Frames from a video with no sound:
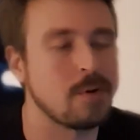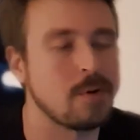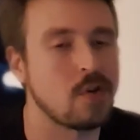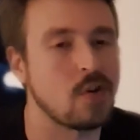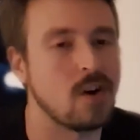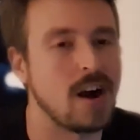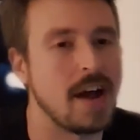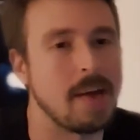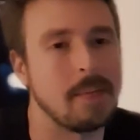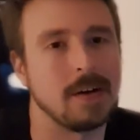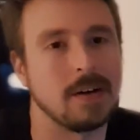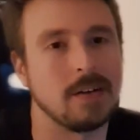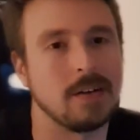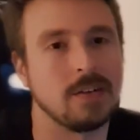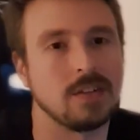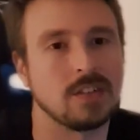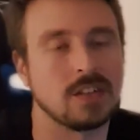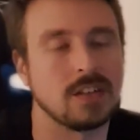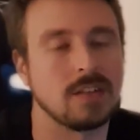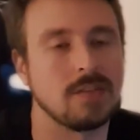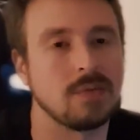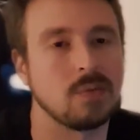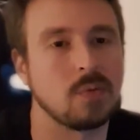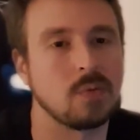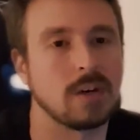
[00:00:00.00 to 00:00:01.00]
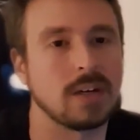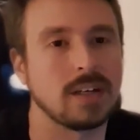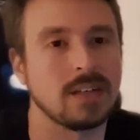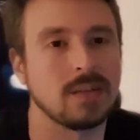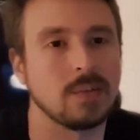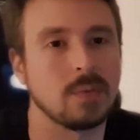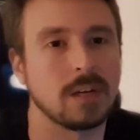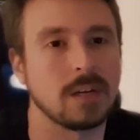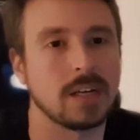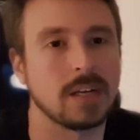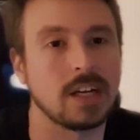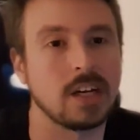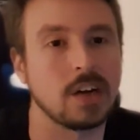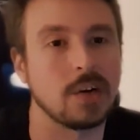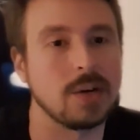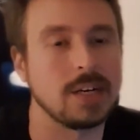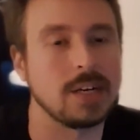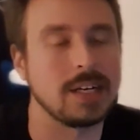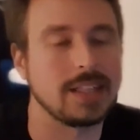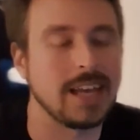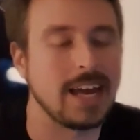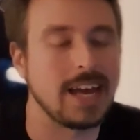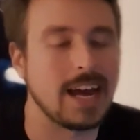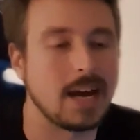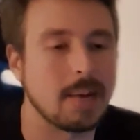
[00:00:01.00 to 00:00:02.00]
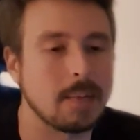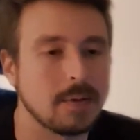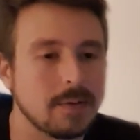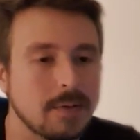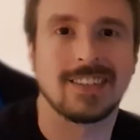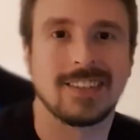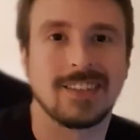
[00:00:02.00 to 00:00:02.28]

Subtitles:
parameters of what we can go into the app.